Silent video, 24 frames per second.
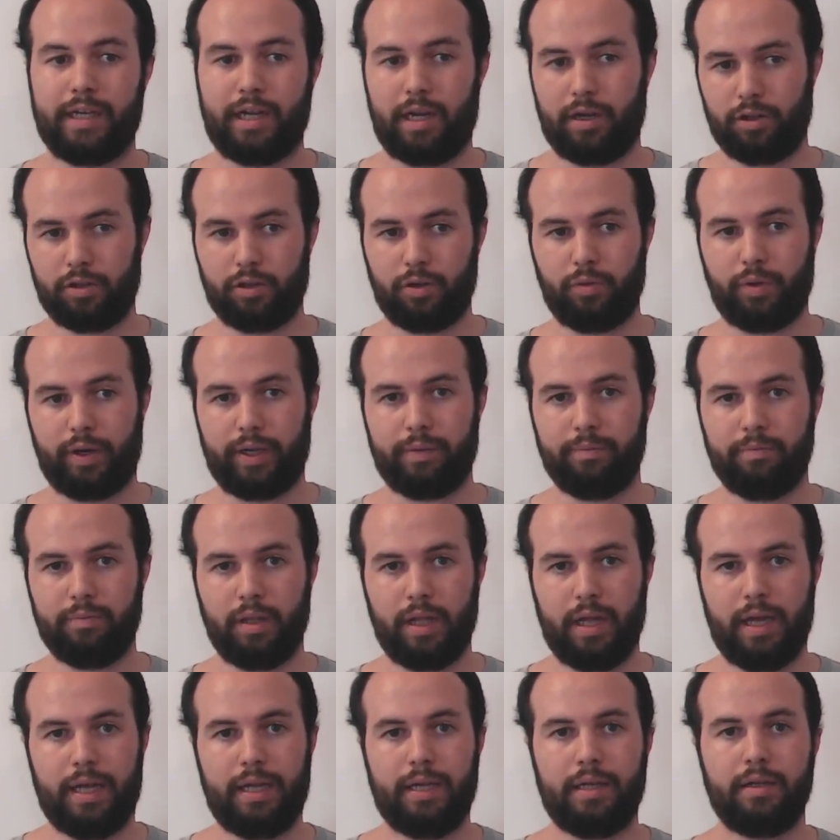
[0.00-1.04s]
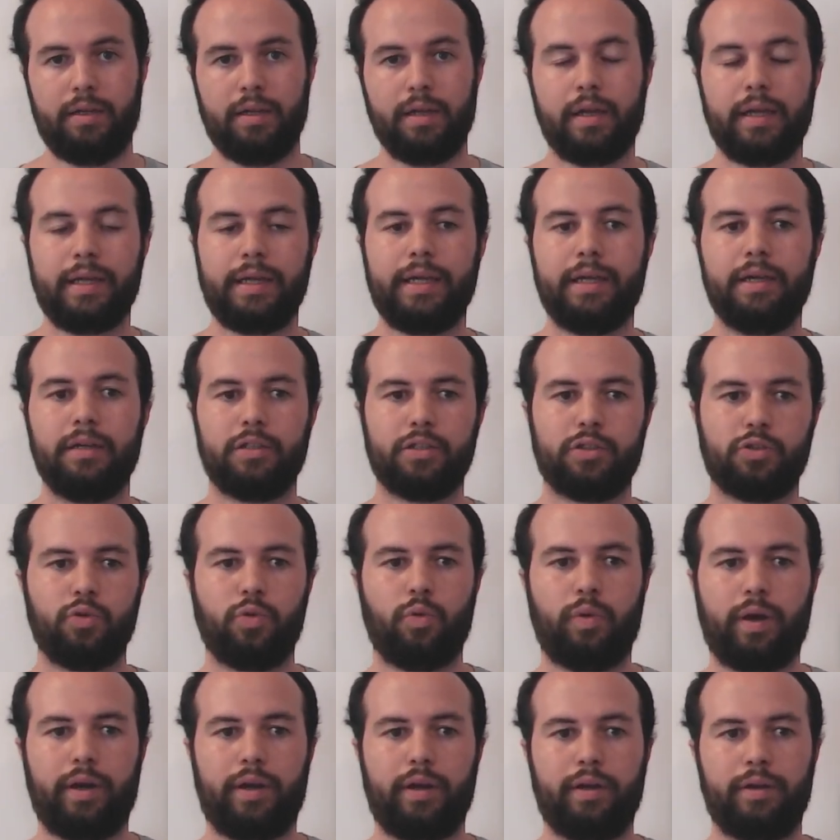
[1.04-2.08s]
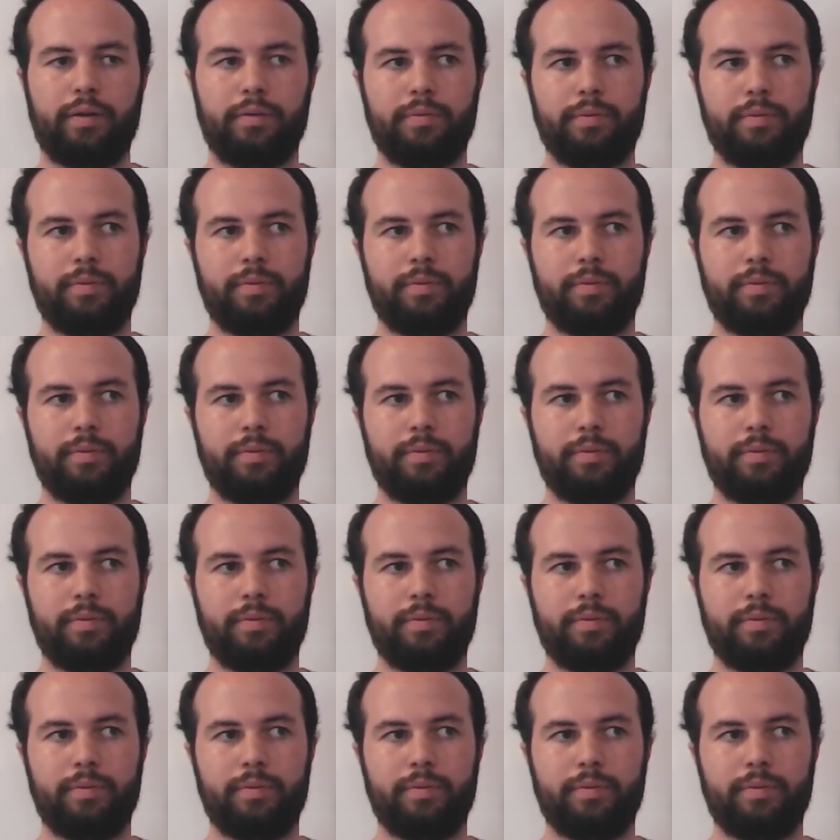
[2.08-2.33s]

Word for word: another way. And here's where